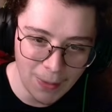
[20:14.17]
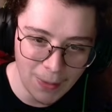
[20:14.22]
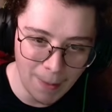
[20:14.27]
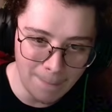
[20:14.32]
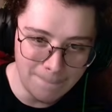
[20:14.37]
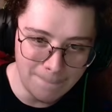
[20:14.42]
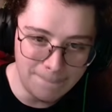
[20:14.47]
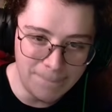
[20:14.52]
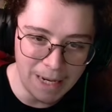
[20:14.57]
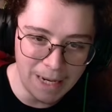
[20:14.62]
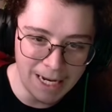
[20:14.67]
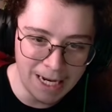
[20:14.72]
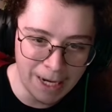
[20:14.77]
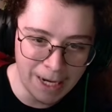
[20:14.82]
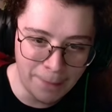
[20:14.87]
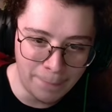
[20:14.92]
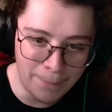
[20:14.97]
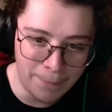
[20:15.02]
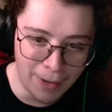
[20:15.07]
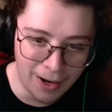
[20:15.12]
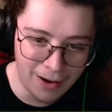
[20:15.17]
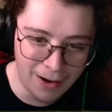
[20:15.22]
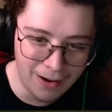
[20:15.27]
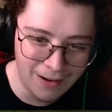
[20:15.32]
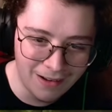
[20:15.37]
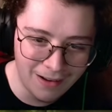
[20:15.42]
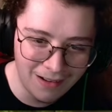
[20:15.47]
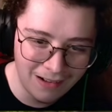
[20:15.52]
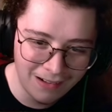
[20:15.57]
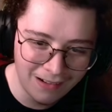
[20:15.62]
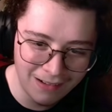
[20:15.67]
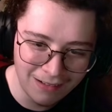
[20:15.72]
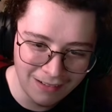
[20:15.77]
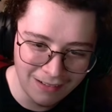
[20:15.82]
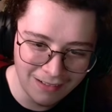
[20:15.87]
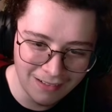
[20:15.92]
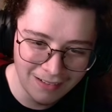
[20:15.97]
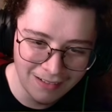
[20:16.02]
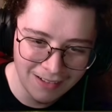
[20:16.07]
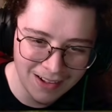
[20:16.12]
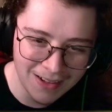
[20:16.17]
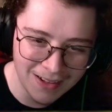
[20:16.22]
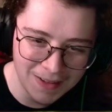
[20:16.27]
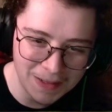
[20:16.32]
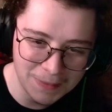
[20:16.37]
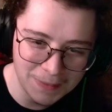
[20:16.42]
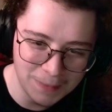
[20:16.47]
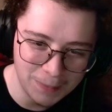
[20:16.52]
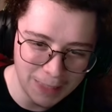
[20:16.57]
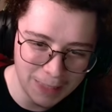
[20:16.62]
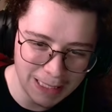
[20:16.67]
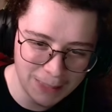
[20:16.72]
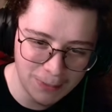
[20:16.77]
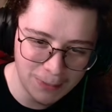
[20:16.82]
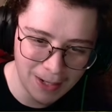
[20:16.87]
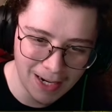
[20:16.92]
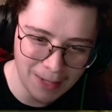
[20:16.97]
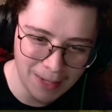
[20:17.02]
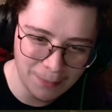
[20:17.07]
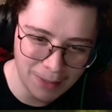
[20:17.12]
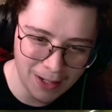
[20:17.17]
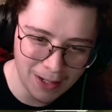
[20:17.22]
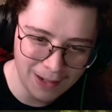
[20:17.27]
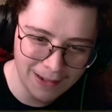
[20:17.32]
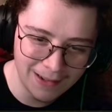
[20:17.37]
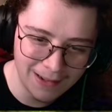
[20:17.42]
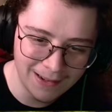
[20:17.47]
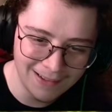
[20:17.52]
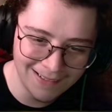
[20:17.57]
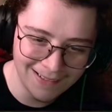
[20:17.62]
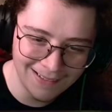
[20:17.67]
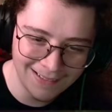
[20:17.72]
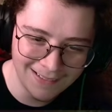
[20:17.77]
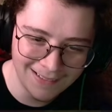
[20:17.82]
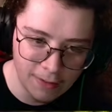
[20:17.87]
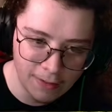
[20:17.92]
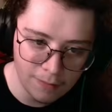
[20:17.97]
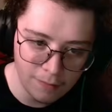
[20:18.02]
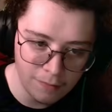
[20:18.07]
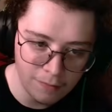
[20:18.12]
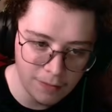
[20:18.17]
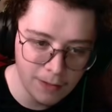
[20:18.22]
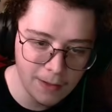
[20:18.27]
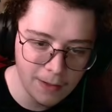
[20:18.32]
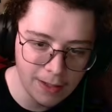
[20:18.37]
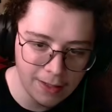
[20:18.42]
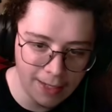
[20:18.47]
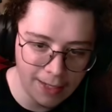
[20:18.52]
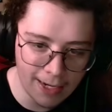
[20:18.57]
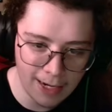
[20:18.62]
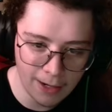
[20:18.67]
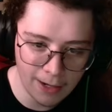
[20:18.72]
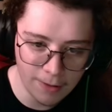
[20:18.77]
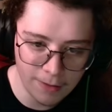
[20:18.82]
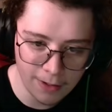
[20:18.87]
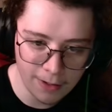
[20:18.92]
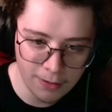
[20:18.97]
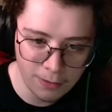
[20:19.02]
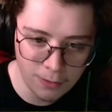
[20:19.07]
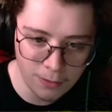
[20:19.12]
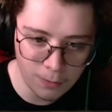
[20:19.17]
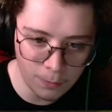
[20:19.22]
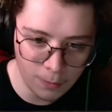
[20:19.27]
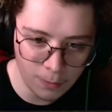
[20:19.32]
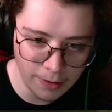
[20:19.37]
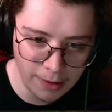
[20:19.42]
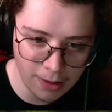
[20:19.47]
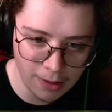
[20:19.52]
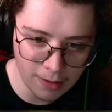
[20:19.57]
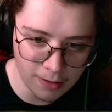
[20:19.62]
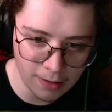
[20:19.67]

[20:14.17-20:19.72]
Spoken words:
Big ball. Big bright ball. Very loud. I don't know what the